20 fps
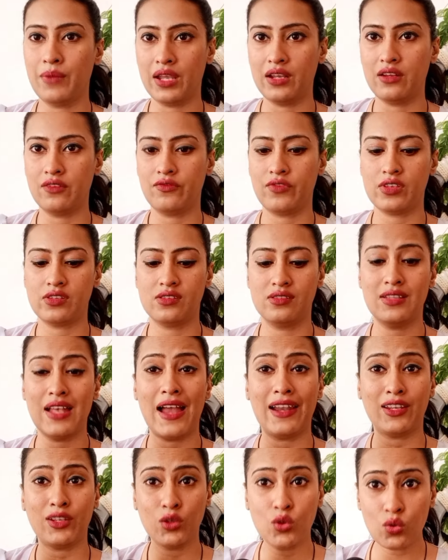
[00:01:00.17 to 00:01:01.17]
benefits
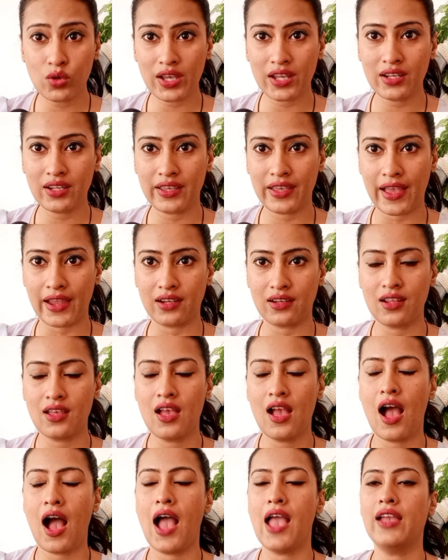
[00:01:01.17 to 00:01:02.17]
that you can get,
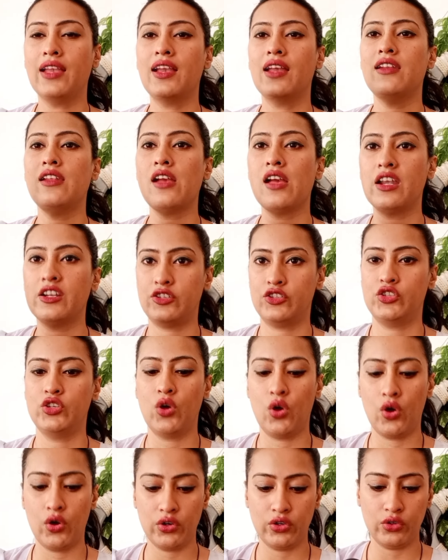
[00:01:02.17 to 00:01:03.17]
I can
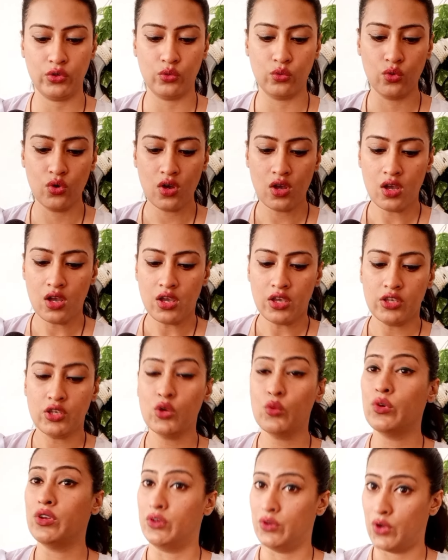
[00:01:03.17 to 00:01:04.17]
assure you, you
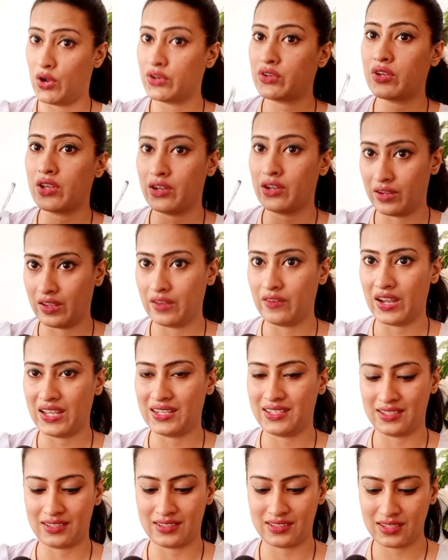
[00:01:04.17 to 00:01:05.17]
will not
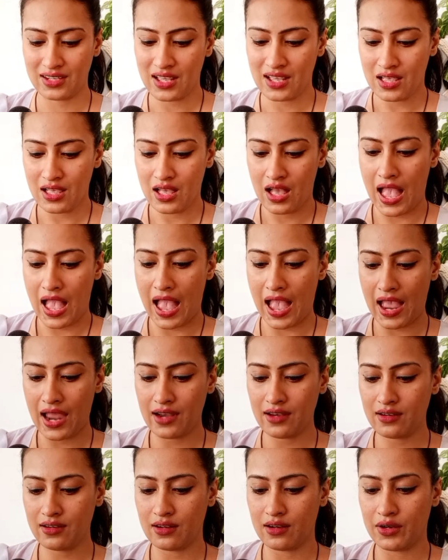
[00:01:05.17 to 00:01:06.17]
regret it.
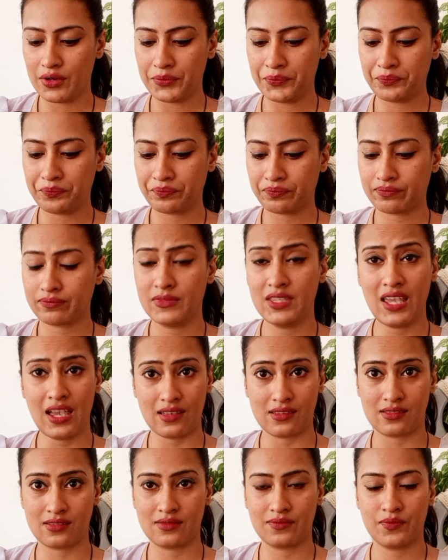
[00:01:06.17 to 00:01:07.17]
And
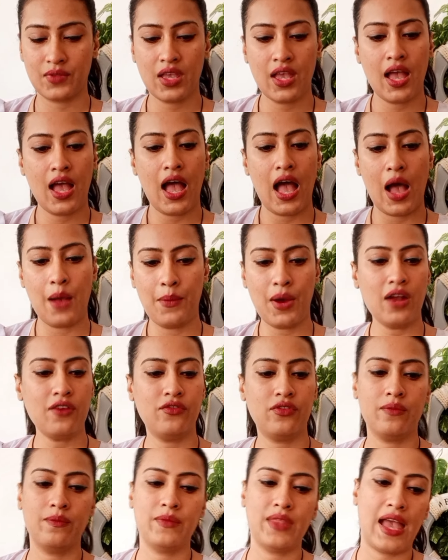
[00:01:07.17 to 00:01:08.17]
yes, apart
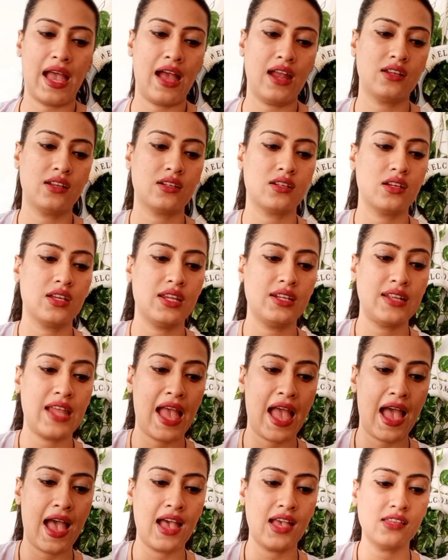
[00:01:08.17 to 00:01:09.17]
from that, it
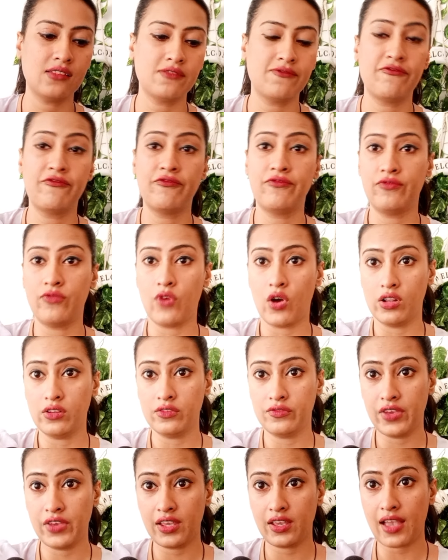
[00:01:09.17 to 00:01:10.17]
has
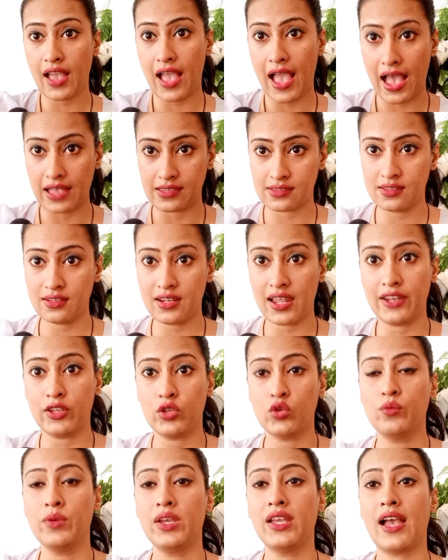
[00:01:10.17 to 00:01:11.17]
pulvic acid and
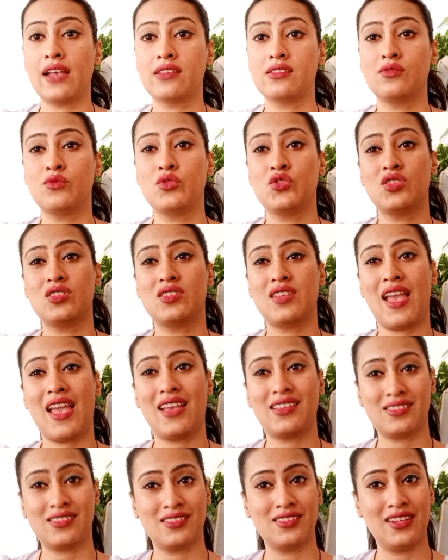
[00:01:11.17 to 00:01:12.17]
humic acid, which is
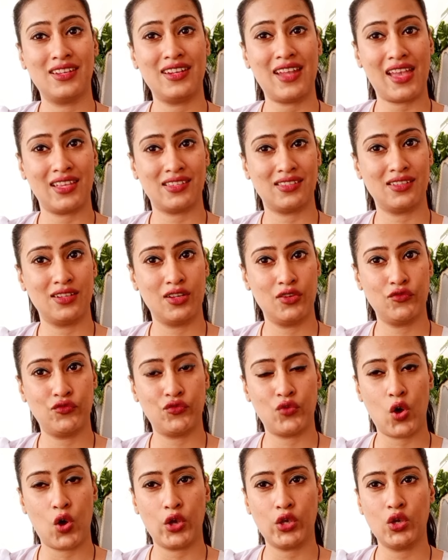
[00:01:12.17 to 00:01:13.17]
excellent
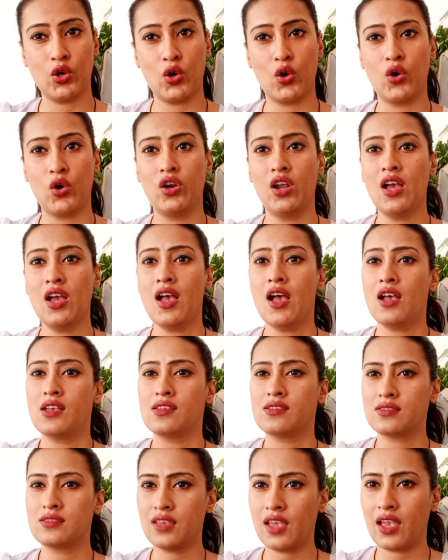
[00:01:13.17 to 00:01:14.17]
for your
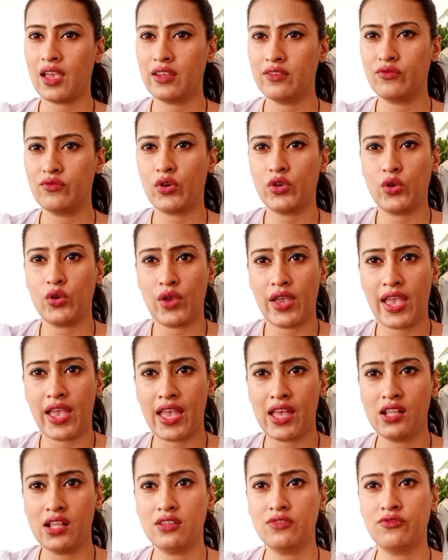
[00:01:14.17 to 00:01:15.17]
skin, for your
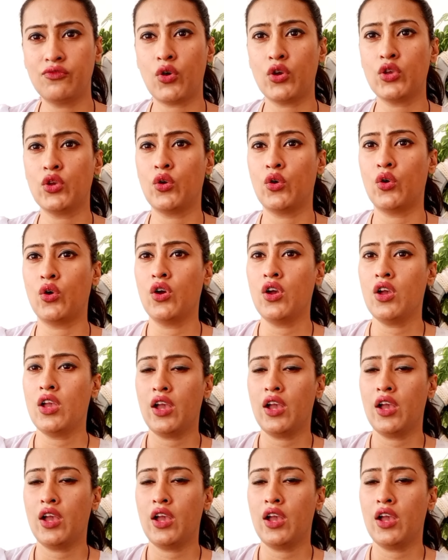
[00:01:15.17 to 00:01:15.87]
health, for your